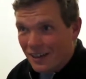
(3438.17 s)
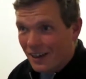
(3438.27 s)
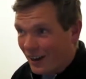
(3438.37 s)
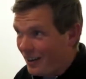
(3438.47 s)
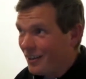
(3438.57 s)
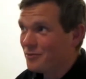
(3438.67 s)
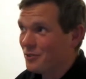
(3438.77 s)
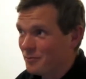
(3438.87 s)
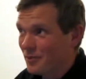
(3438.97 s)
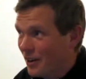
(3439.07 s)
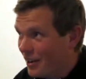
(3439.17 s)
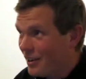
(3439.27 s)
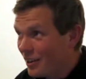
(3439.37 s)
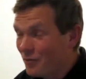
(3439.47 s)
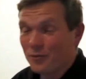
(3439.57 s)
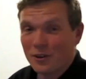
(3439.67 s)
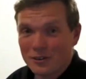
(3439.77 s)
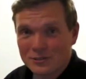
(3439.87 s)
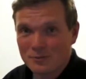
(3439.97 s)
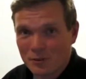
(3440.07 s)
I love them. I love
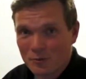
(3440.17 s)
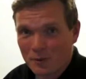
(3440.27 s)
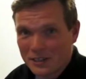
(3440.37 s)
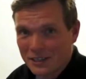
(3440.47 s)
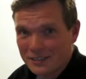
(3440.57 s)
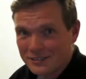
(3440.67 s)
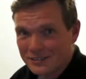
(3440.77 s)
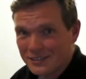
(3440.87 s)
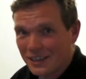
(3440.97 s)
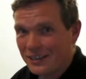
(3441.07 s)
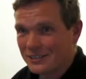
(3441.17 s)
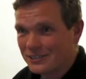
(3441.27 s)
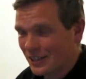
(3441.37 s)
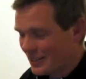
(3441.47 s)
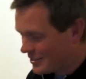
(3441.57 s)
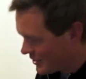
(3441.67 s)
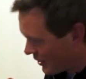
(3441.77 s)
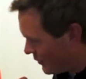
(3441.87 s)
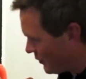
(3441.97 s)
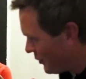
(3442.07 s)
photos of me with my kids. And it's
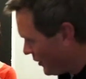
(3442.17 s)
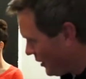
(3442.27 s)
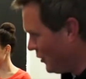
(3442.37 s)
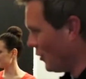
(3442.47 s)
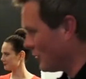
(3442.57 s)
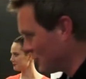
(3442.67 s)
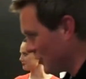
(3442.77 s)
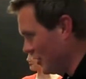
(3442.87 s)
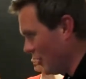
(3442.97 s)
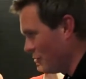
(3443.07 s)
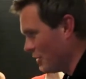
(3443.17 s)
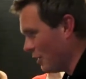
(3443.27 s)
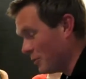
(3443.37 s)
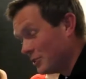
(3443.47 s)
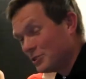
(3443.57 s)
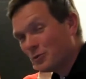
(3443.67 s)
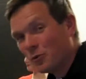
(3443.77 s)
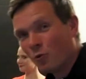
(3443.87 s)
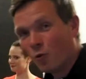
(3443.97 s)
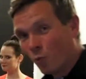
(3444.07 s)
kind of a thing you got to try and overcome, because it will
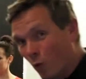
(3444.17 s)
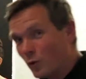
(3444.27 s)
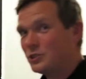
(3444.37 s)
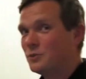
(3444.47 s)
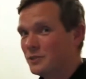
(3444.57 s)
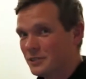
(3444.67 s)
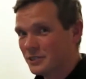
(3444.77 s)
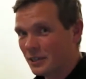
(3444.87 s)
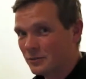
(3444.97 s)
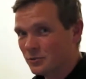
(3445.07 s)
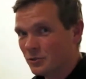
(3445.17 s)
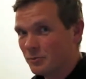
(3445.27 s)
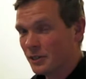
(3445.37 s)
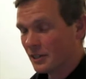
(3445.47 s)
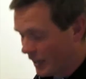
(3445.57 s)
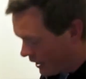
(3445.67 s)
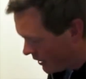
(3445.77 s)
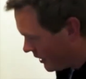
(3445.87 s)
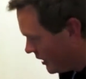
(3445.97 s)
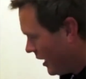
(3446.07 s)
reward you in the sales room. Again,
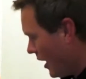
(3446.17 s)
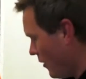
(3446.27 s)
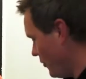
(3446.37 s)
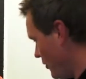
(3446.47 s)
if you